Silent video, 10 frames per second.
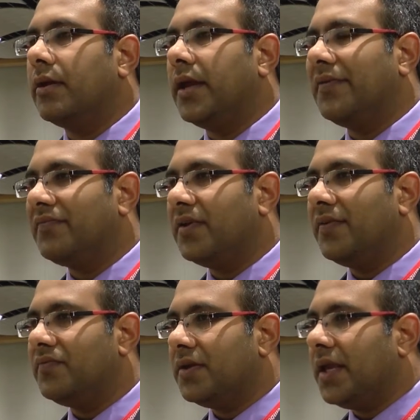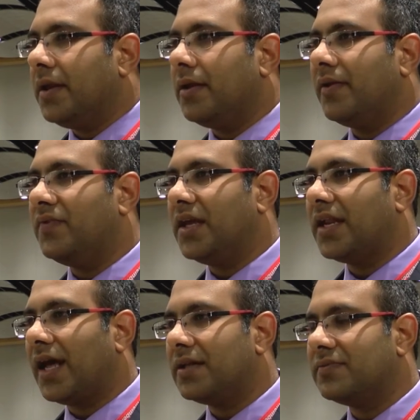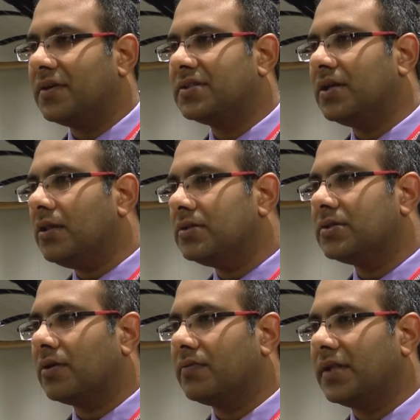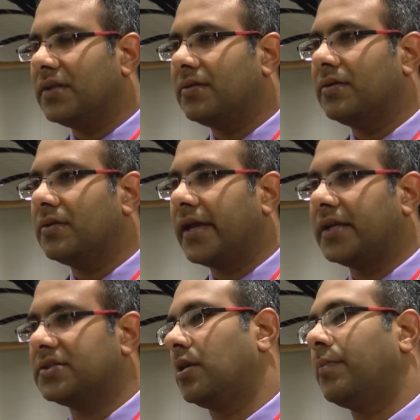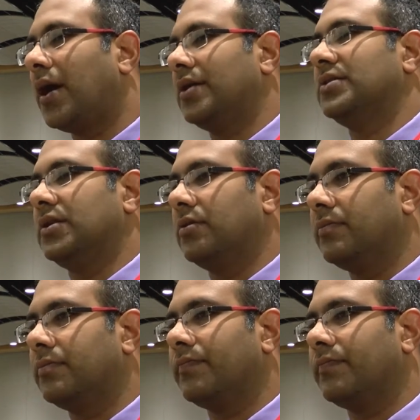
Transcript: if the analysis, the results of the tests are positive,